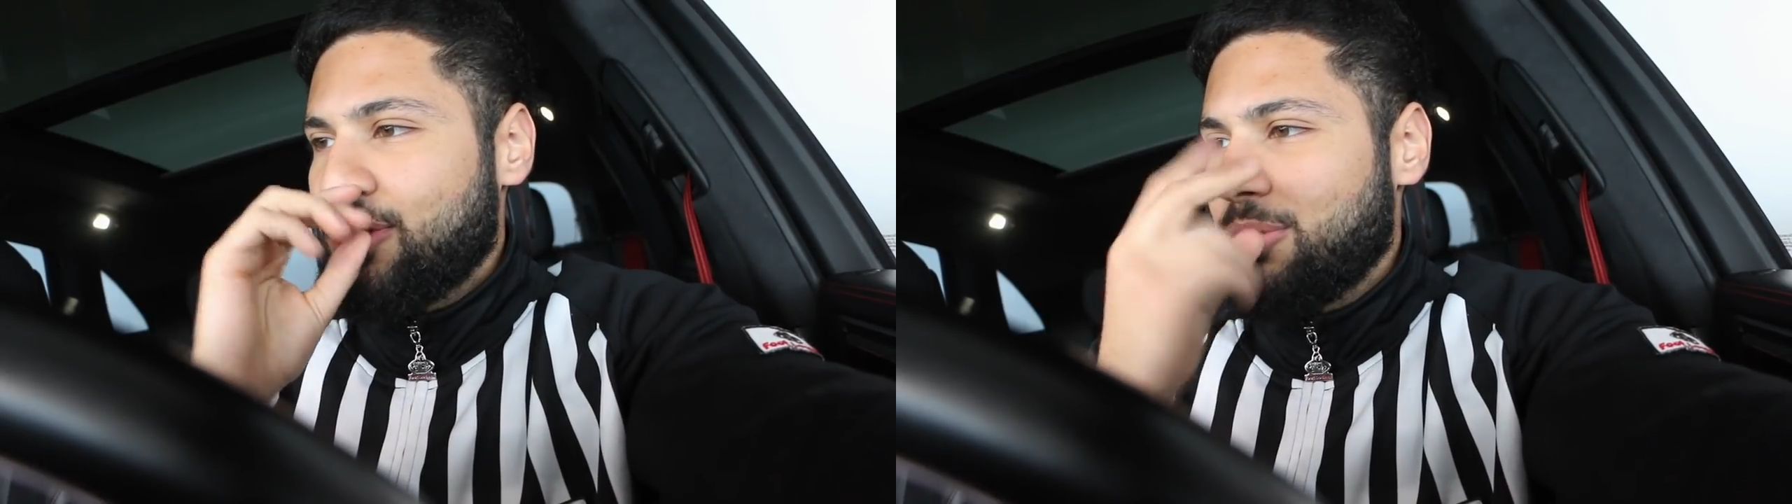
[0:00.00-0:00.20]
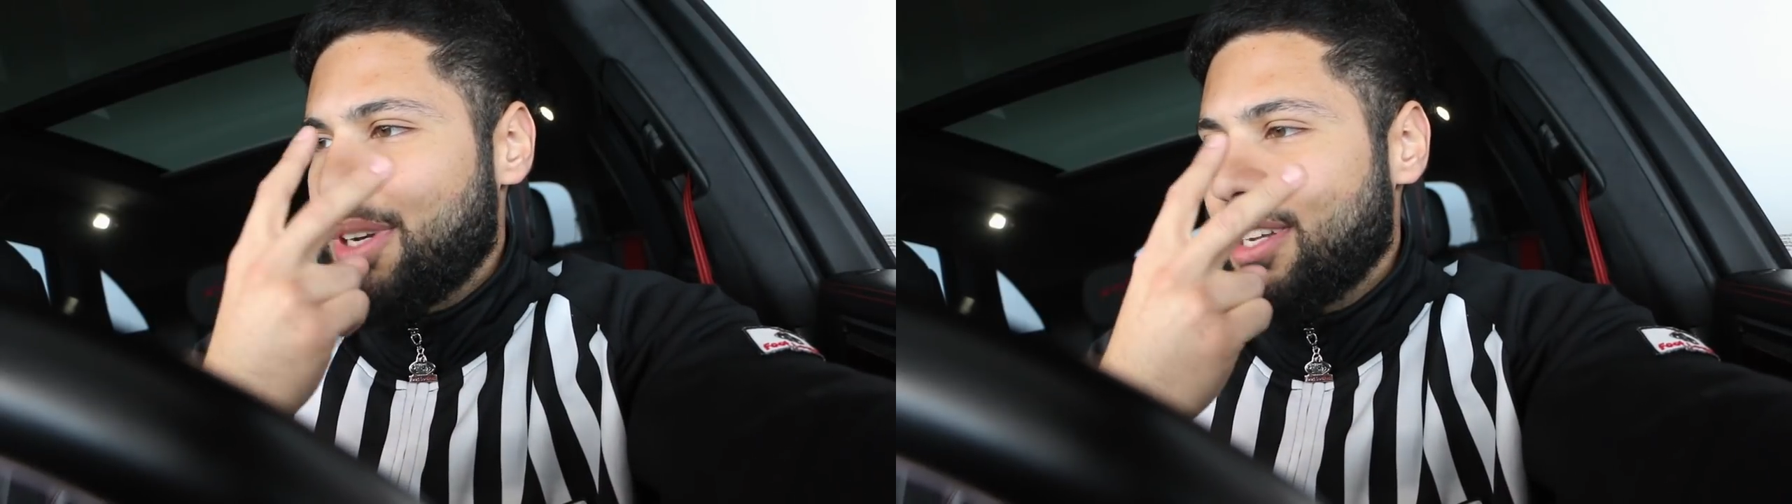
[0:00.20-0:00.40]

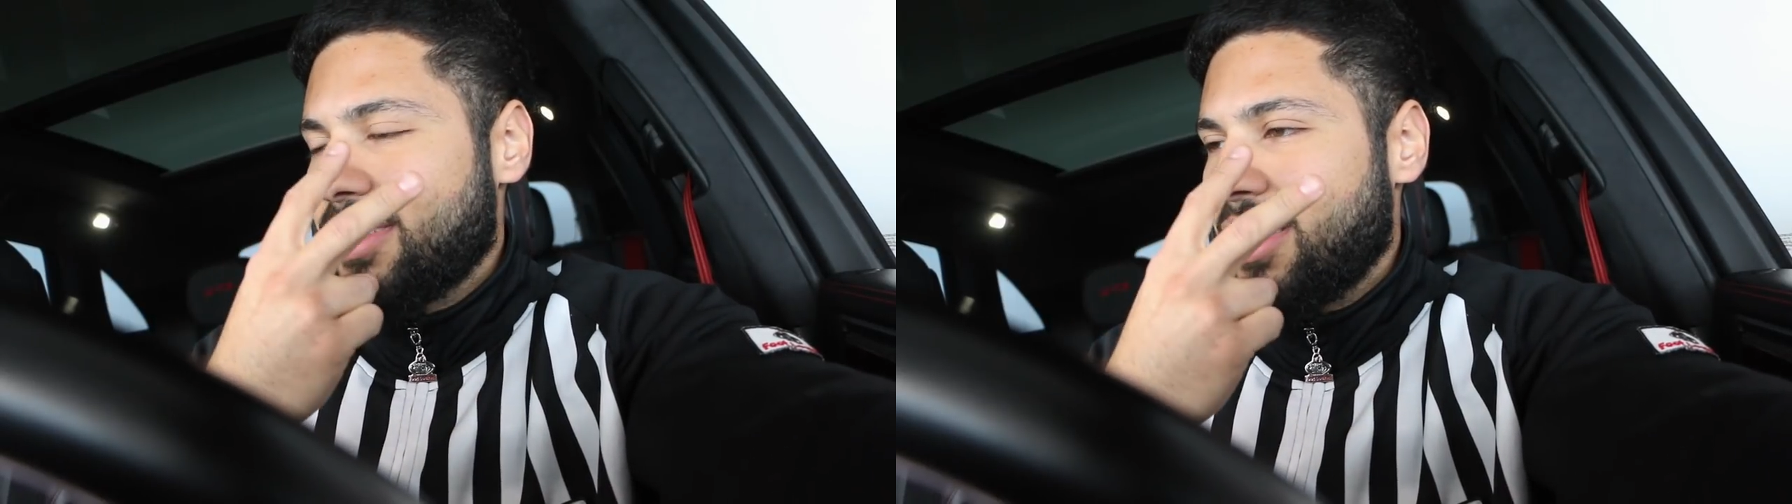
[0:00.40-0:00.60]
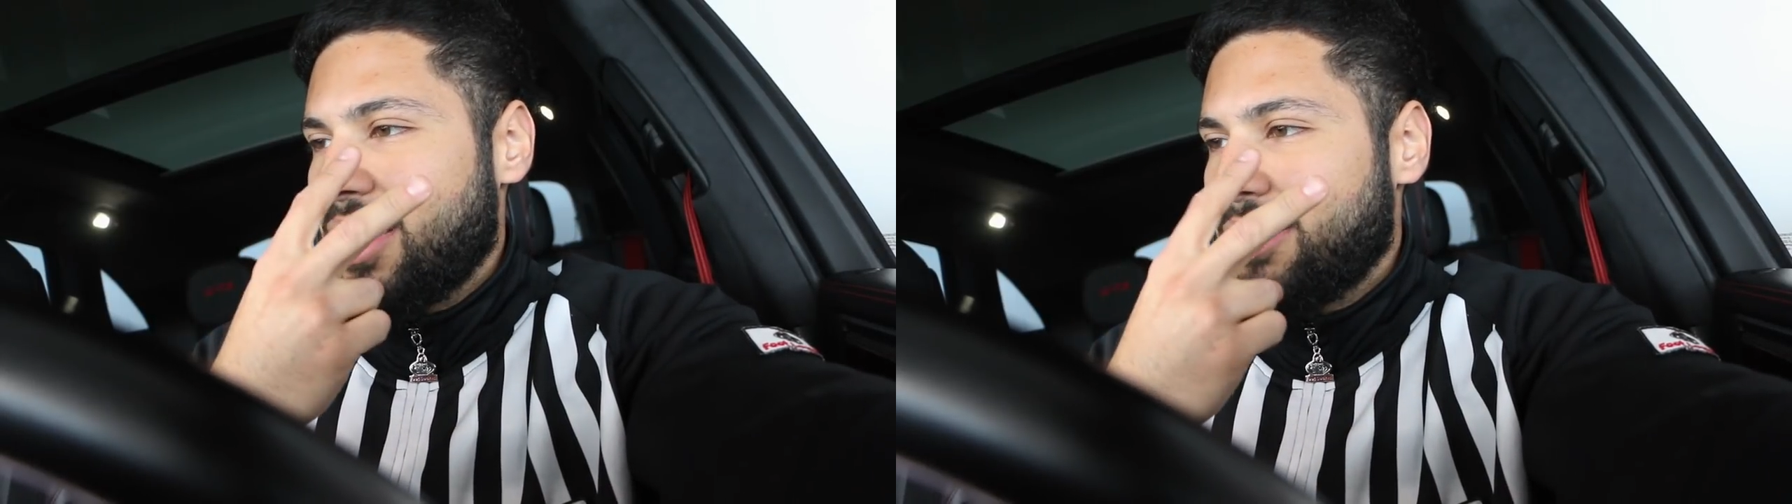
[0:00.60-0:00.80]
two
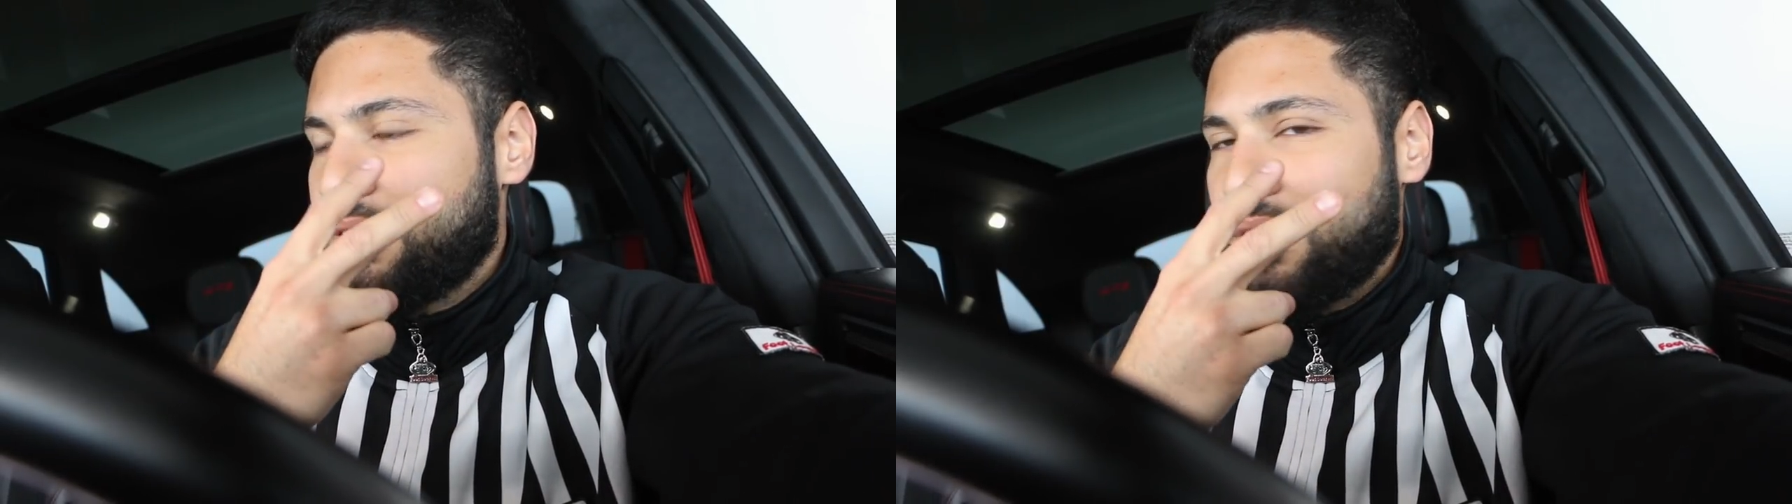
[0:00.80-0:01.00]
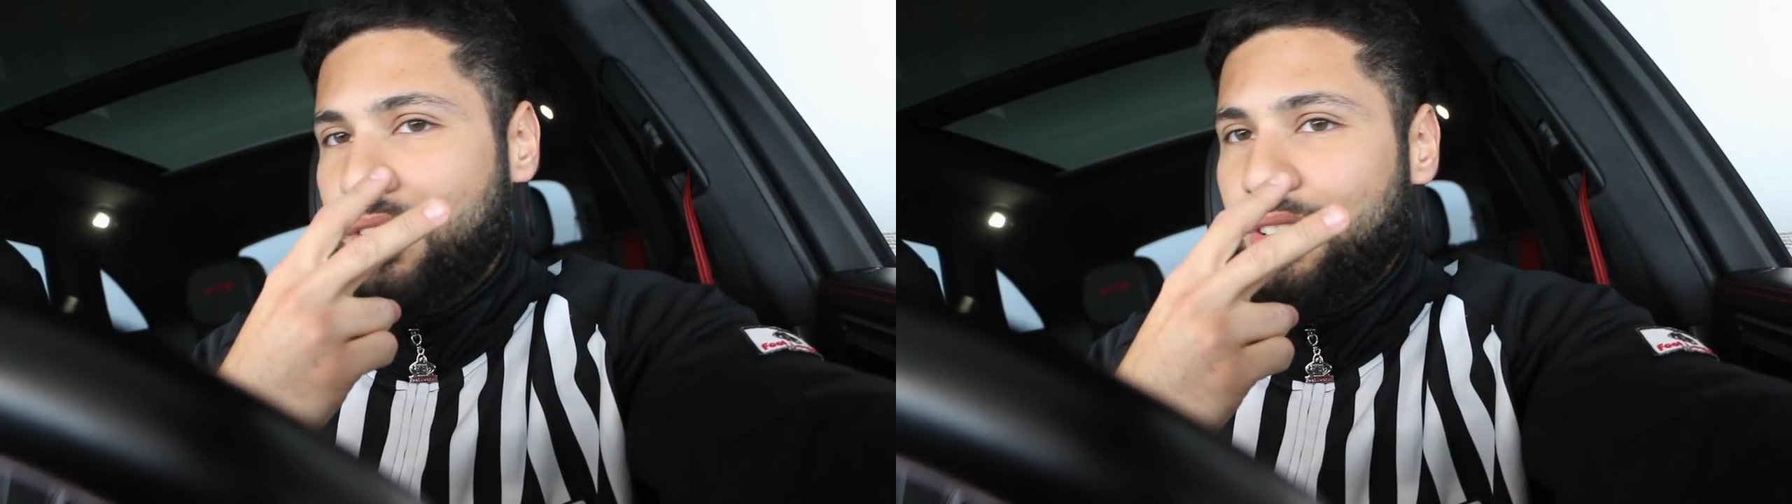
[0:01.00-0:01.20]
minutes
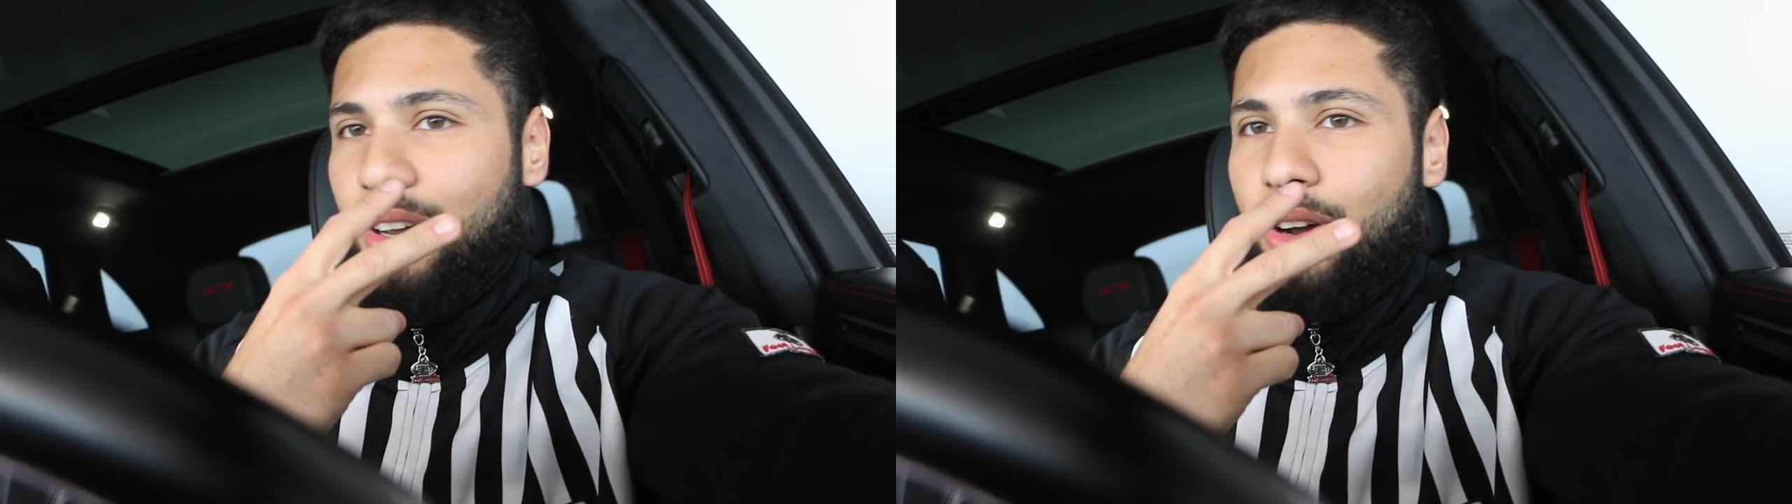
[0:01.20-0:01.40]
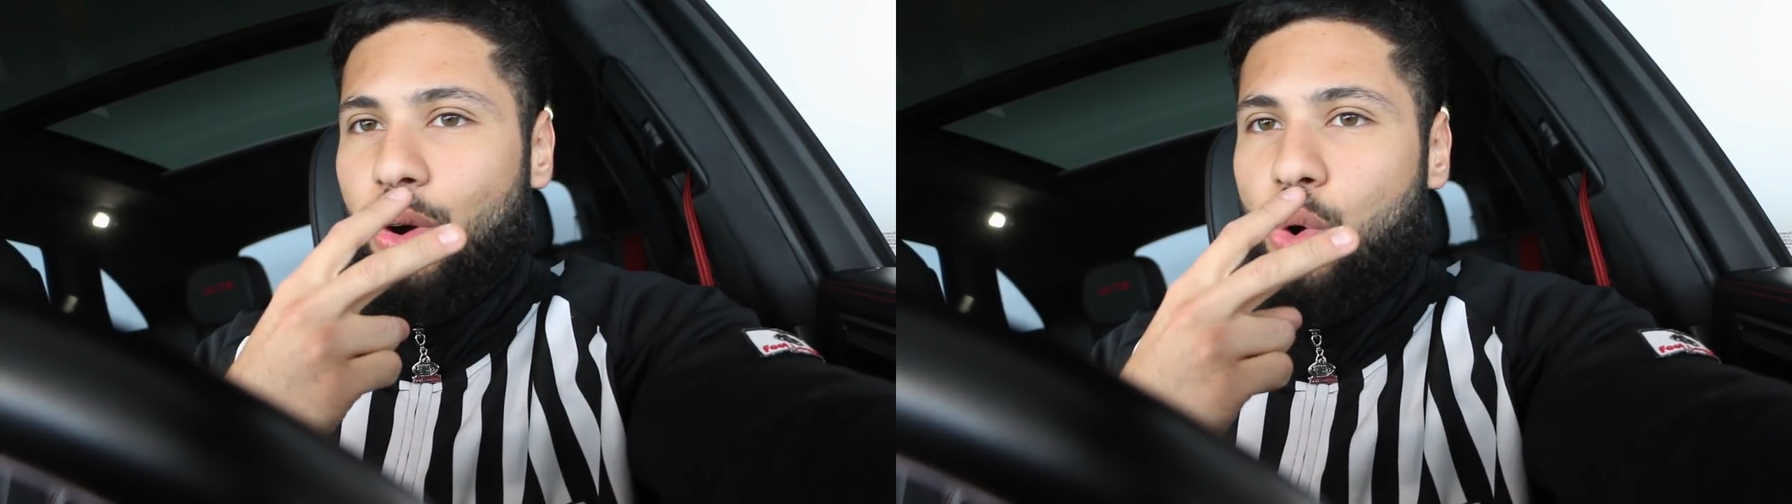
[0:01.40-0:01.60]
left.
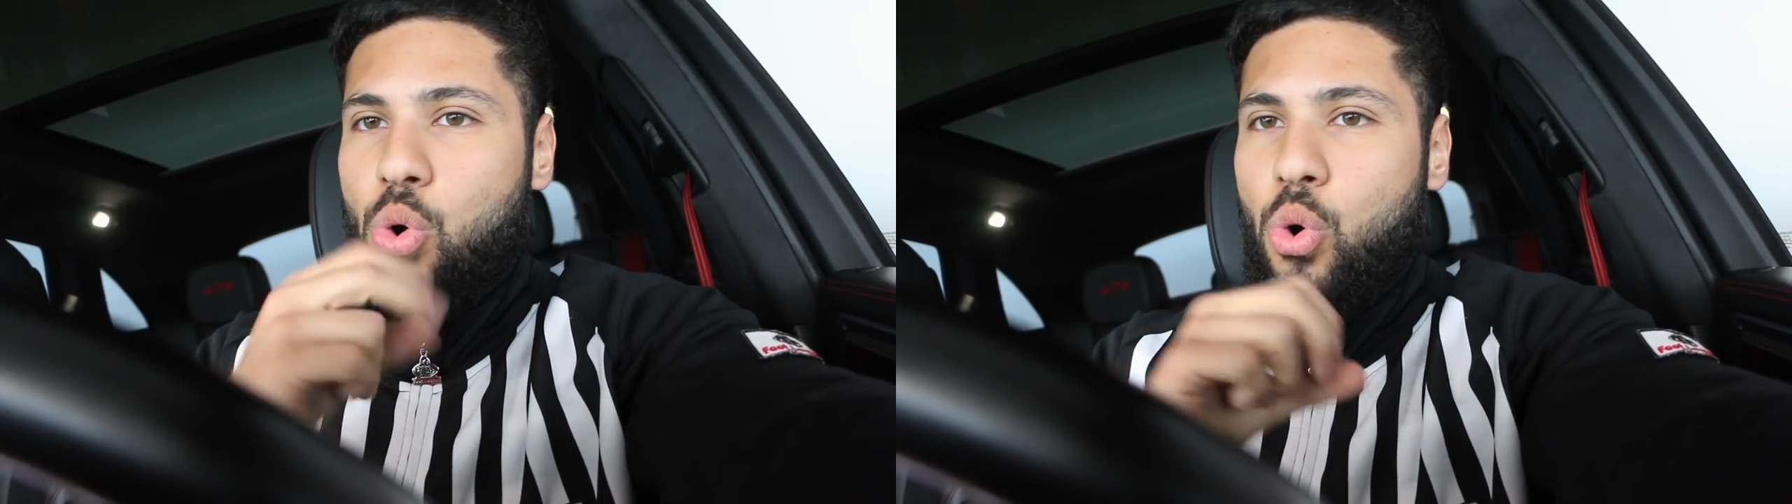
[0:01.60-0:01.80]
So